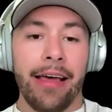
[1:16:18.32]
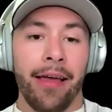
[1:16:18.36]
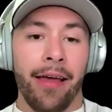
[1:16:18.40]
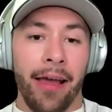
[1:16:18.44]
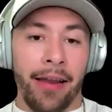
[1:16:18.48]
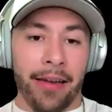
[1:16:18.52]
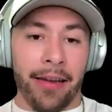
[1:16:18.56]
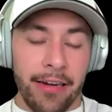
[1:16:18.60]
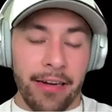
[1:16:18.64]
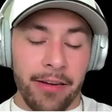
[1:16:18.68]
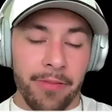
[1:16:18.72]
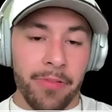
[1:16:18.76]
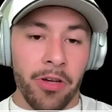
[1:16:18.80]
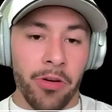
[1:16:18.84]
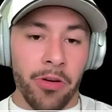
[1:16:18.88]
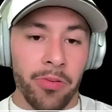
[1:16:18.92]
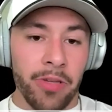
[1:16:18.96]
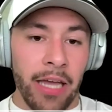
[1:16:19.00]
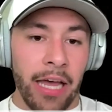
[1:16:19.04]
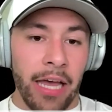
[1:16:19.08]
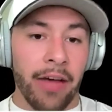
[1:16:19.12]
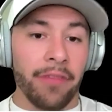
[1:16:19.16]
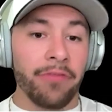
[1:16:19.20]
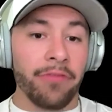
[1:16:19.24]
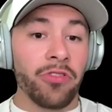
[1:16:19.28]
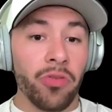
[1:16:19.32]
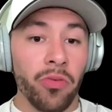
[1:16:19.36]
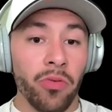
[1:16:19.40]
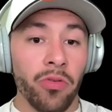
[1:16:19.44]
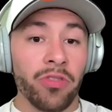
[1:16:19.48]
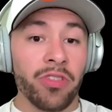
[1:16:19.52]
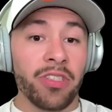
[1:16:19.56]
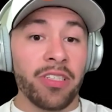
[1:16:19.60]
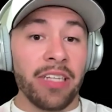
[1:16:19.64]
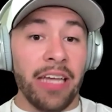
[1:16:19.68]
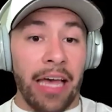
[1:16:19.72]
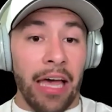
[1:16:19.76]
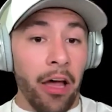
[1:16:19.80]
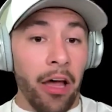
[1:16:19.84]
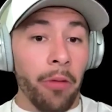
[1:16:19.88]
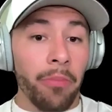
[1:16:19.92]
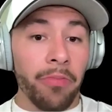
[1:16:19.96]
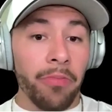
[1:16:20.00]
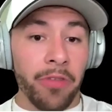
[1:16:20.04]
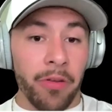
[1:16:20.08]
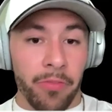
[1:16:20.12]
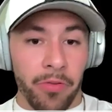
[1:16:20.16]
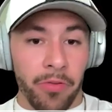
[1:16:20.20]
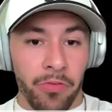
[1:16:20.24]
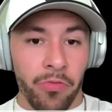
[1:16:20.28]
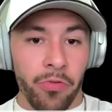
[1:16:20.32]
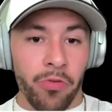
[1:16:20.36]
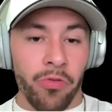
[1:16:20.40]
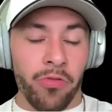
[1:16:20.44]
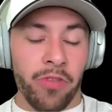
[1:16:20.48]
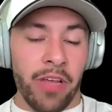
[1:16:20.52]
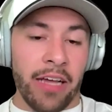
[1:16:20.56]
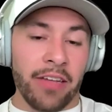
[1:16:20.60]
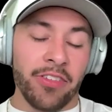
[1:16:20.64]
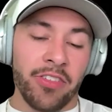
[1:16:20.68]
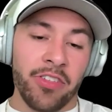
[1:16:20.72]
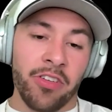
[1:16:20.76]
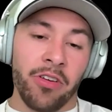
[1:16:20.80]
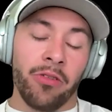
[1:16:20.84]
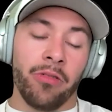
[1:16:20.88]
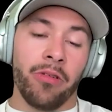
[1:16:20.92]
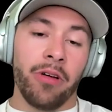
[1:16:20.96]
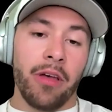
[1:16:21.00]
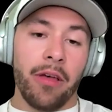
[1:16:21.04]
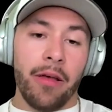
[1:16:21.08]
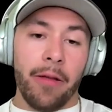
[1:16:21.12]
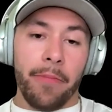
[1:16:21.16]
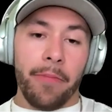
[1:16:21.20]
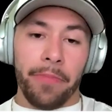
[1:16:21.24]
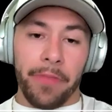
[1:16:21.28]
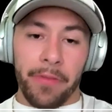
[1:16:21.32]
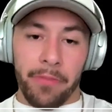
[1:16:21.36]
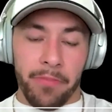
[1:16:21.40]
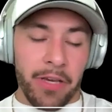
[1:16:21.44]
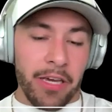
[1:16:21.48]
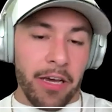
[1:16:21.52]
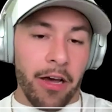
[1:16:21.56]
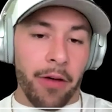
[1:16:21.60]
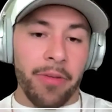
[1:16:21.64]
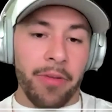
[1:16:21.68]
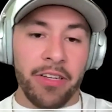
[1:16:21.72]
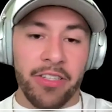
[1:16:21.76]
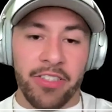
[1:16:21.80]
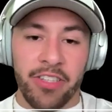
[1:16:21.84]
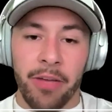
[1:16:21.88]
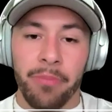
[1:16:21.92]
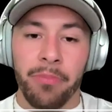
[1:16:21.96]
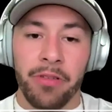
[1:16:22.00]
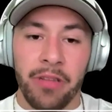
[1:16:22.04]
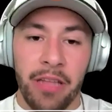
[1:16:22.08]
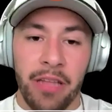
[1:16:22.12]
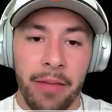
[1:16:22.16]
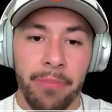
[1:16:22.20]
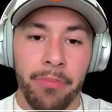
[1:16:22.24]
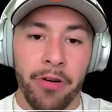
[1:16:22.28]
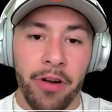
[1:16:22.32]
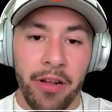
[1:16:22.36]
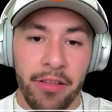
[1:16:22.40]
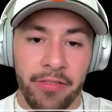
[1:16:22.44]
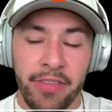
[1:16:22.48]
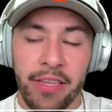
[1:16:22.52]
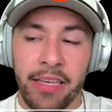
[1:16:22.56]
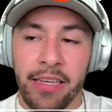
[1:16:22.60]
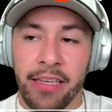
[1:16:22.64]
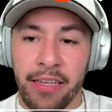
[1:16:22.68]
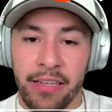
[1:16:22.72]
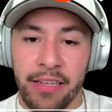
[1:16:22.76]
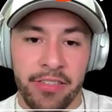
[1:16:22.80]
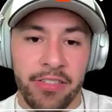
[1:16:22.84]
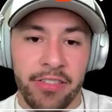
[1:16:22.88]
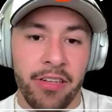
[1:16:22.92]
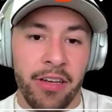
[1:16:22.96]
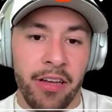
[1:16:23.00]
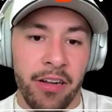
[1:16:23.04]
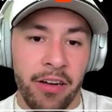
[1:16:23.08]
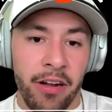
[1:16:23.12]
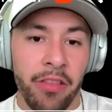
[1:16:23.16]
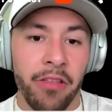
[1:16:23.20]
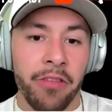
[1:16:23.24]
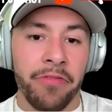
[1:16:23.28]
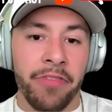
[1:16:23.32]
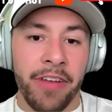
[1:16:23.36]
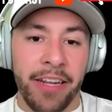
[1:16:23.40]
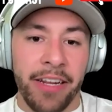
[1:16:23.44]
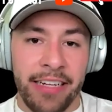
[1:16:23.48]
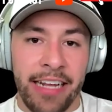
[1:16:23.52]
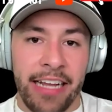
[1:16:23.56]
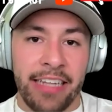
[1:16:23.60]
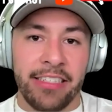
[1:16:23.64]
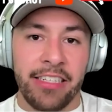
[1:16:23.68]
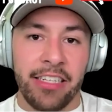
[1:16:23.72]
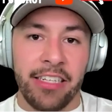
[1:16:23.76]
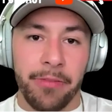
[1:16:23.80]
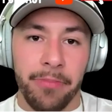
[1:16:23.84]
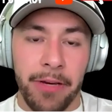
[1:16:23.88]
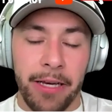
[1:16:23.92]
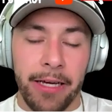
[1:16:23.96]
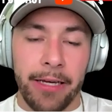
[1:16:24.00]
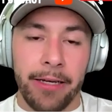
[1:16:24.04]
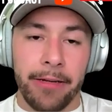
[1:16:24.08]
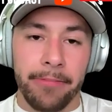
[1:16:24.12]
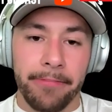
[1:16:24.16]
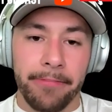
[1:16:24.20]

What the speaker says: I need to be able to have tools to help them through that. So Becoming a Supple Leopard, I think, is another fantastic pick.